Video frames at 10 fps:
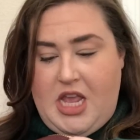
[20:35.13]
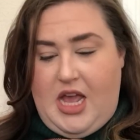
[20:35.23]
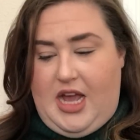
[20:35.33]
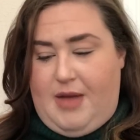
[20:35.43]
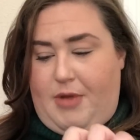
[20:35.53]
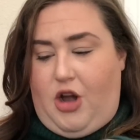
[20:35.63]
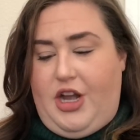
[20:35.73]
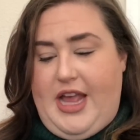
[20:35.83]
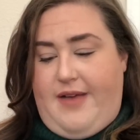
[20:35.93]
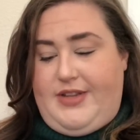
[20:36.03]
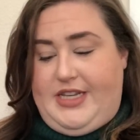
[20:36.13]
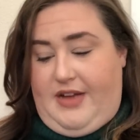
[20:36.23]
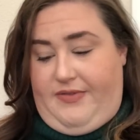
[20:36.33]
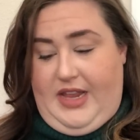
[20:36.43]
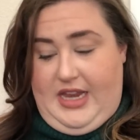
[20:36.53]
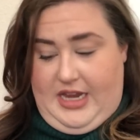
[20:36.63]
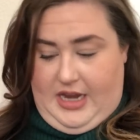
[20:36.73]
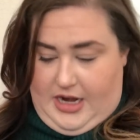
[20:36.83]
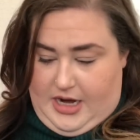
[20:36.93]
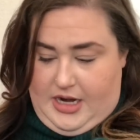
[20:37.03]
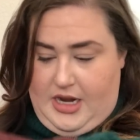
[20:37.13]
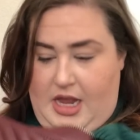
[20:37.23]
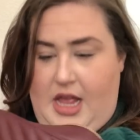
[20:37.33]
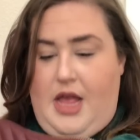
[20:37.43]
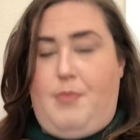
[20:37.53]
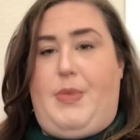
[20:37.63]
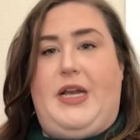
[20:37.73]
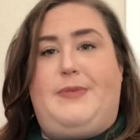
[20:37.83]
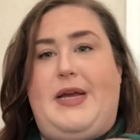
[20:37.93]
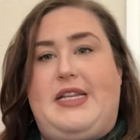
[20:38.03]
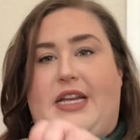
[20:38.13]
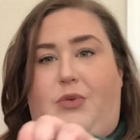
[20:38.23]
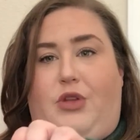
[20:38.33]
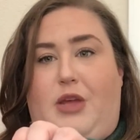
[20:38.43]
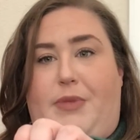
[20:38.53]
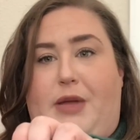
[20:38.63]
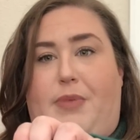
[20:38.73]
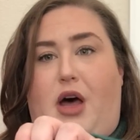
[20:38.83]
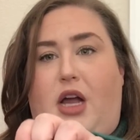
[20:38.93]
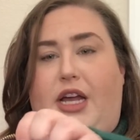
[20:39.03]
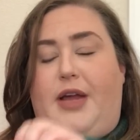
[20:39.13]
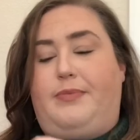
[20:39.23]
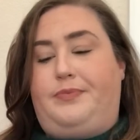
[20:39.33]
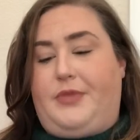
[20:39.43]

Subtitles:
I already have stuff in here, but it's basically a really big pocket.